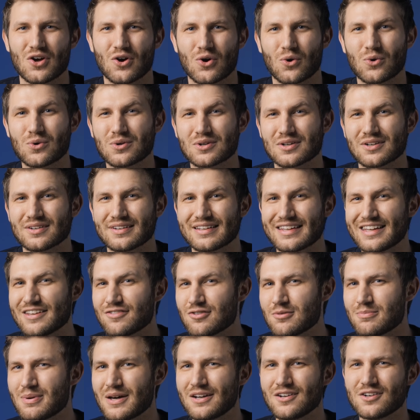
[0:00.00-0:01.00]
Or,
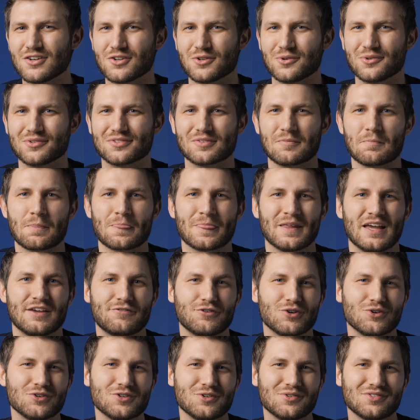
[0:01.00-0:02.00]
even better news, if
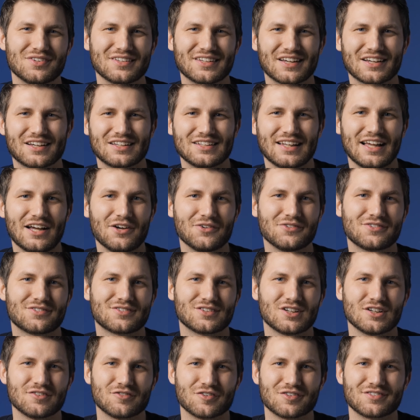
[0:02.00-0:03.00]
you're using a cloud
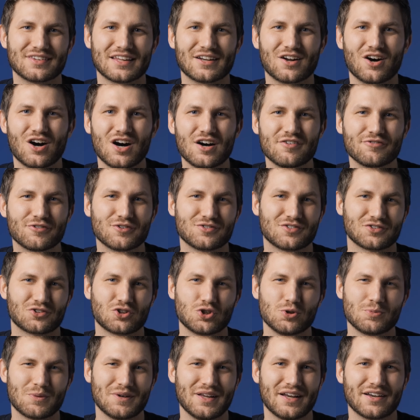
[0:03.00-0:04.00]
service that offers a
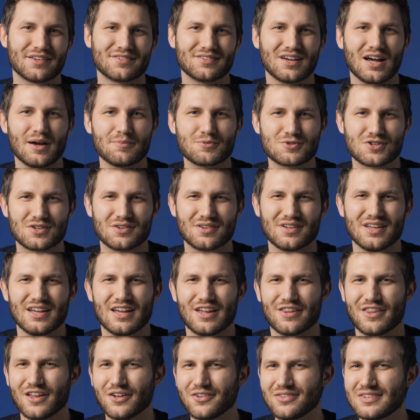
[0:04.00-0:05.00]
Kubernetes option,
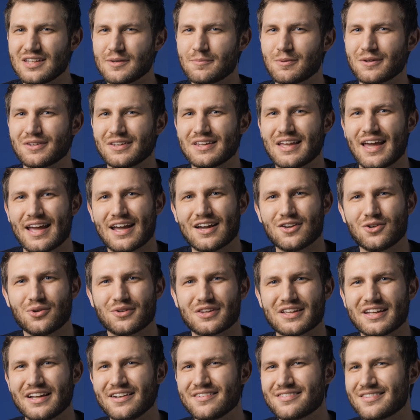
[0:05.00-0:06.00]
they'll typically handle
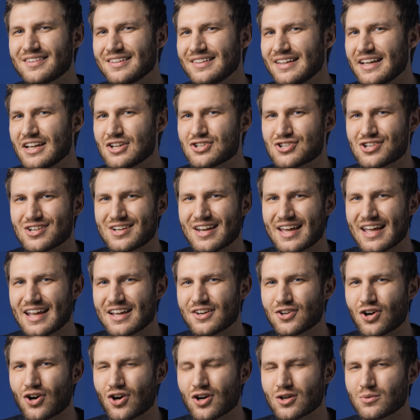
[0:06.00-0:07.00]
the installation
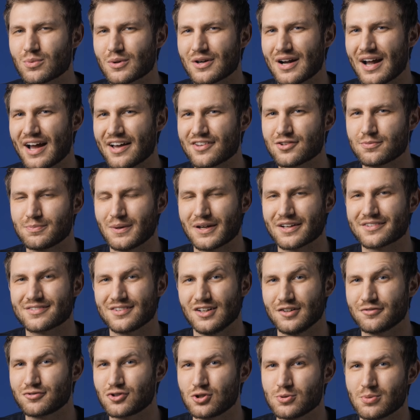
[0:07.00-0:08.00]
and hardware aspects
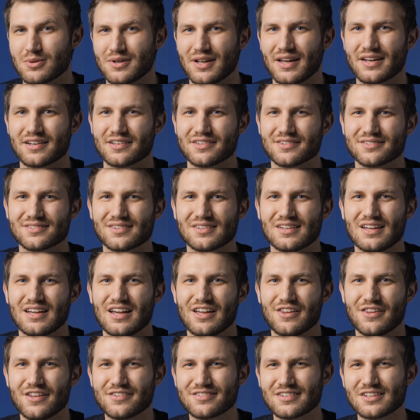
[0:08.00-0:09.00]
of Kubernetes.
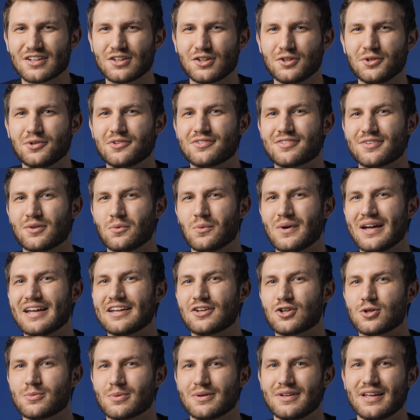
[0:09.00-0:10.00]
This includes the way
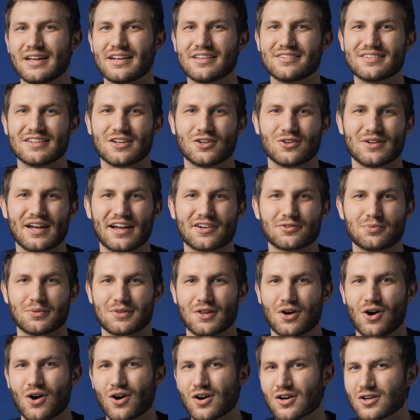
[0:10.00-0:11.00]
Kubernetes interacts with
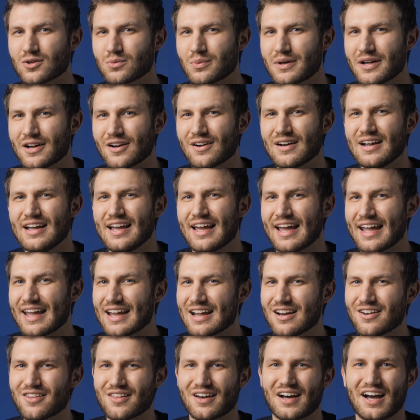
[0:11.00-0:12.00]
the hardware
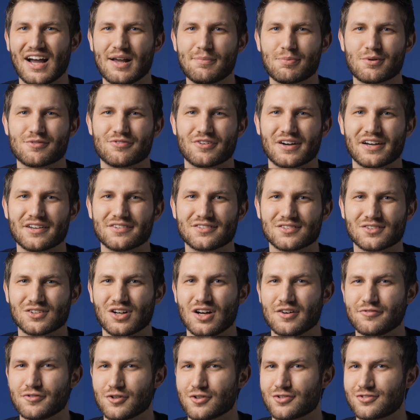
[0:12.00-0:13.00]
and the hypervisor
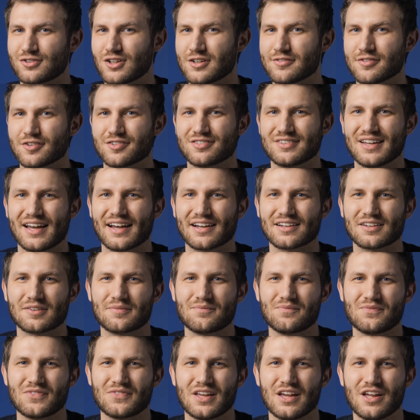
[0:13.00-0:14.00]
of your server stack.
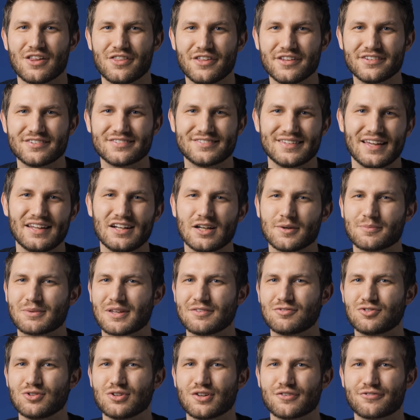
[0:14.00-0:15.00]
This setup
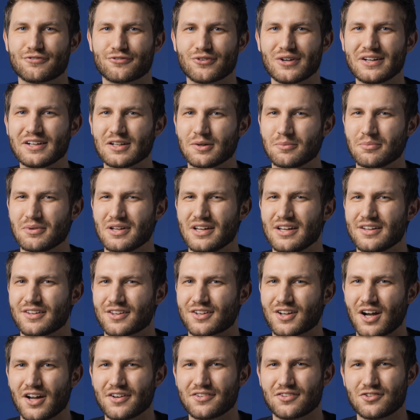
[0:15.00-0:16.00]
gives you the freedom to
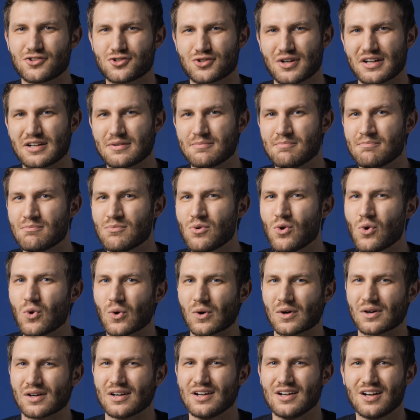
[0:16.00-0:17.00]
concentrate
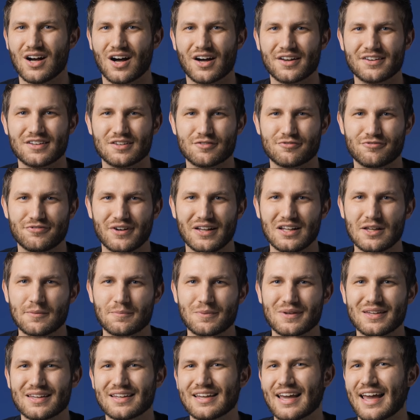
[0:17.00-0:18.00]
more on
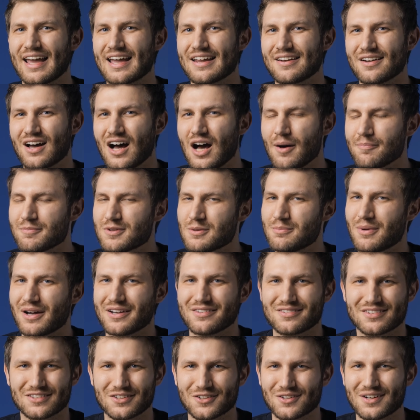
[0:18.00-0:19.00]
developing and
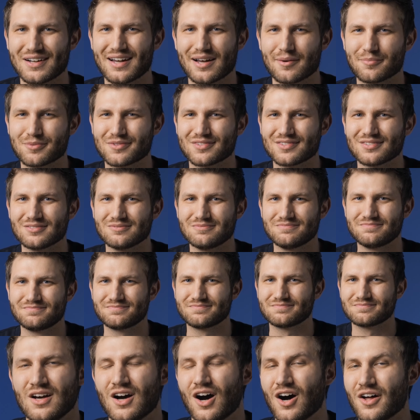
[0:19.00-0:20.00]
optimizing your apps.
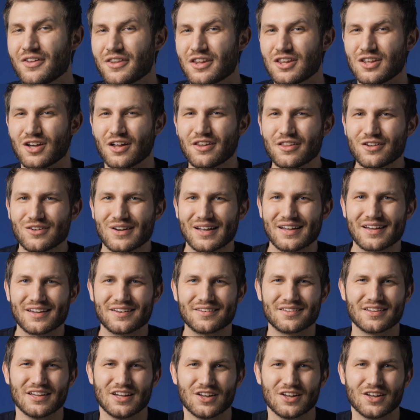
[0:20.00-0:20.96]
On the other hand,